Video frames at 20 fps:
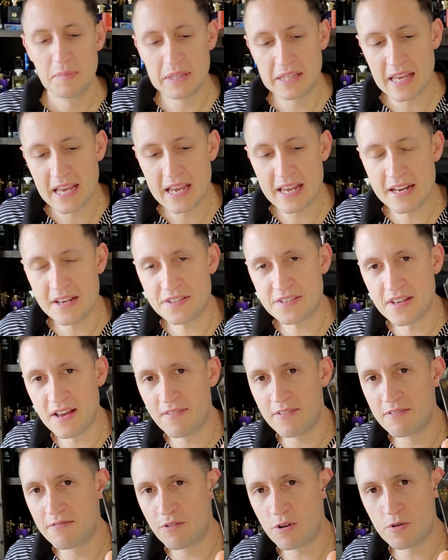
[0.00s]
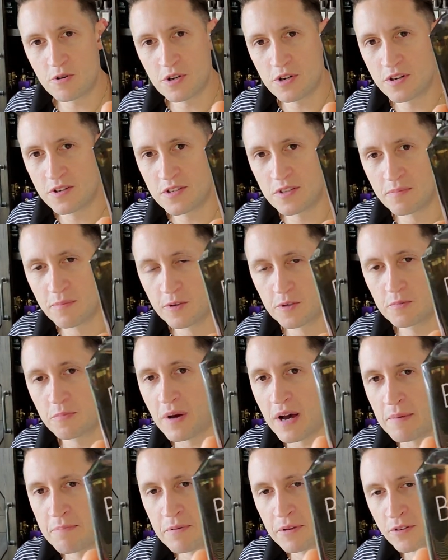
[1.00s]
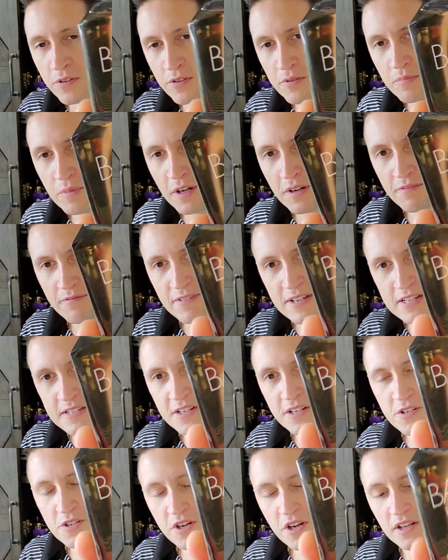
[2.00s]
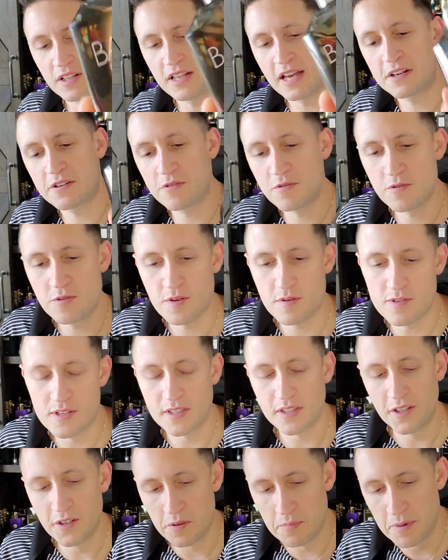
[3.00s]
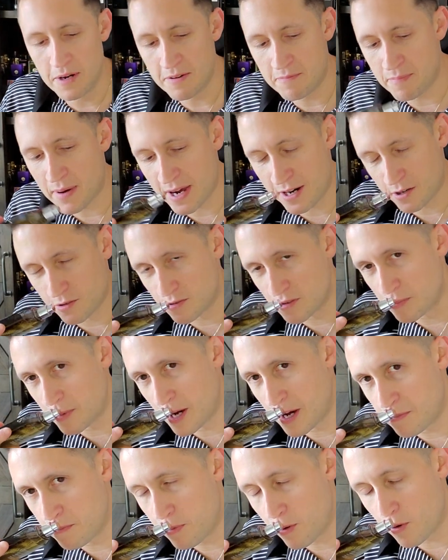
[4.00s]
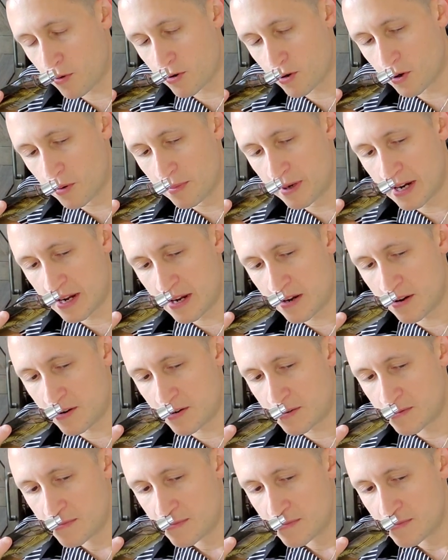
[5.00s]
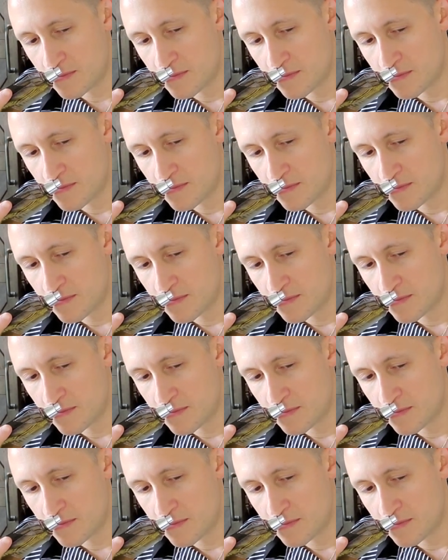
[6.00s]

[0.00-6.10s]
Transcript: But the 87 version is the most popular among vintage collectors. There's a little bit of Paco Rabanne Pour Homme in here.